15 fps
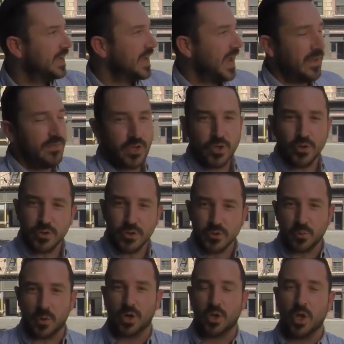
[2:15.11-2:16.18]
And then you'll use
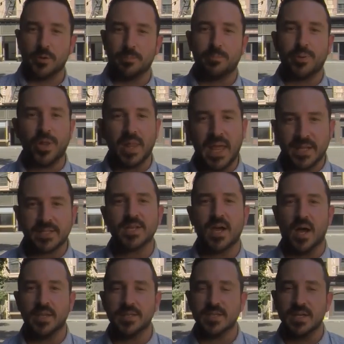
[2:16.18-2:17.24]
what are called
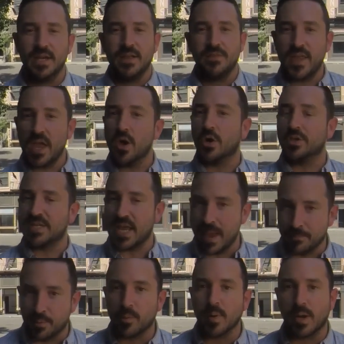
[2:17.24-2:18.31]
plantons. They are
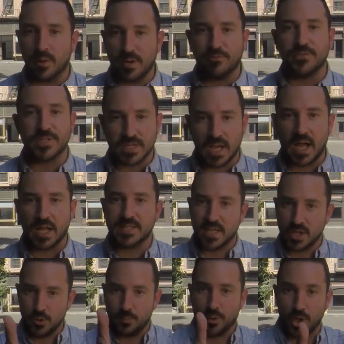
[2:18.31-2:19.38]
temporary facades that
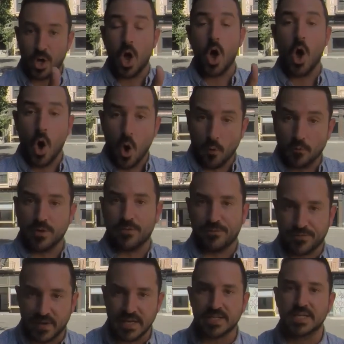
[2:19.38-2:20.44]
you put over the
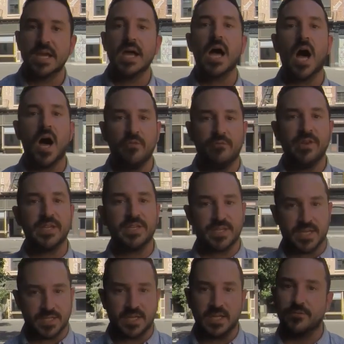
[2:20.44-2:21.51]
face of an
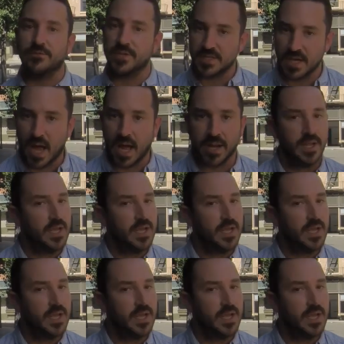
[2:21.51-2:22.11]
existing facade.